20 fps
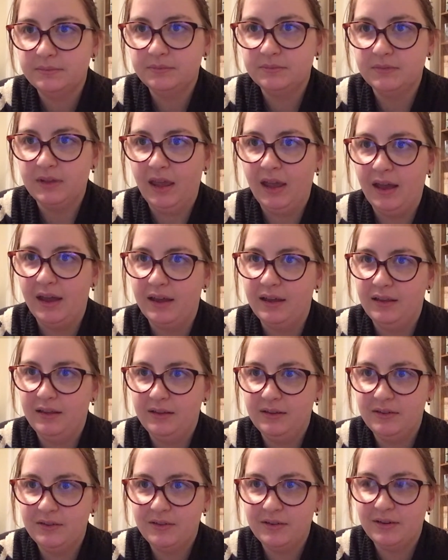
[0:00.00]
Yeah,
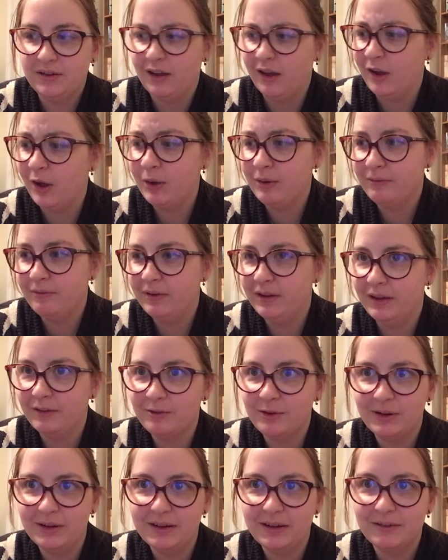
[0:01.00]
hopefully I've
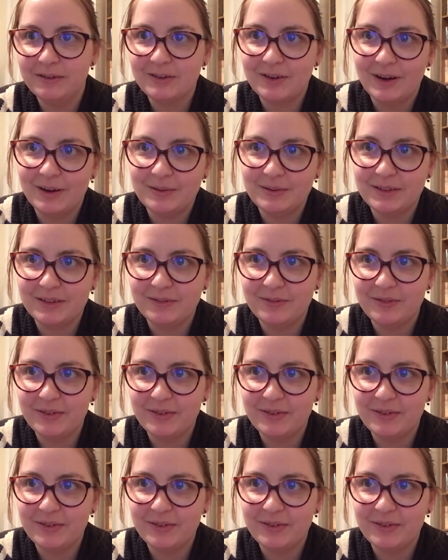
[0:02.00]
got enough scraps of